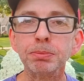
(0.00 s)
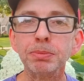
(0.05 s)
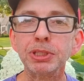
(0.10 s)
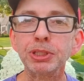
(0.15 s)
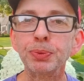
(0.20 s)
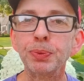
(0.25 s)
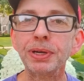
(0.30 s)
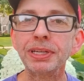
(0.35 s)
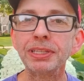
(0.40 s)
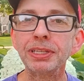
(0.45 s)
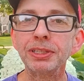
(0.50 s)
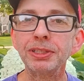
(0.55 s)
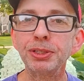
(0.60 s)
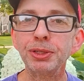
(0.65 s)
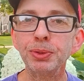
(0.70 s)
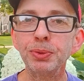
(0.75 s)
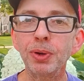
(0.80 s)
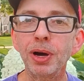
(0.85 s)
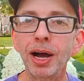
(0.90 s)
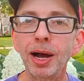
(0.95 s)
between the
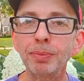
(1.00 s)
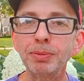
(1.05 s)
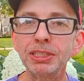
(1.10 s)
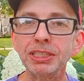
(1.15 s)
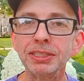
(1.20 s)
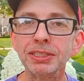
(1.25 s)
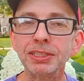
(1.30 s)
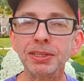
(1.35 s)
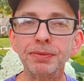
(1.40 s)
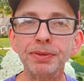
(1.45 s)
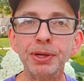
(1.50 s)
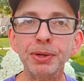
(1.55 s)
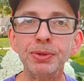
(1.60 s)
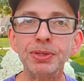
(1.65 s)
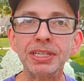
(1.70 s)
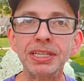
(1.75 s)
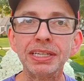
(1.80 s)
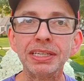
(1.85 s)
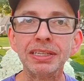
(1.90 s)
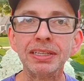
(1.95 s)
two options of
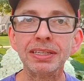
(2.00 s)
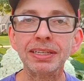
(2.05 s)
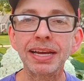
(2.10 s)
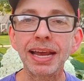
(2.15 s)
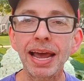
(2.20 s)
using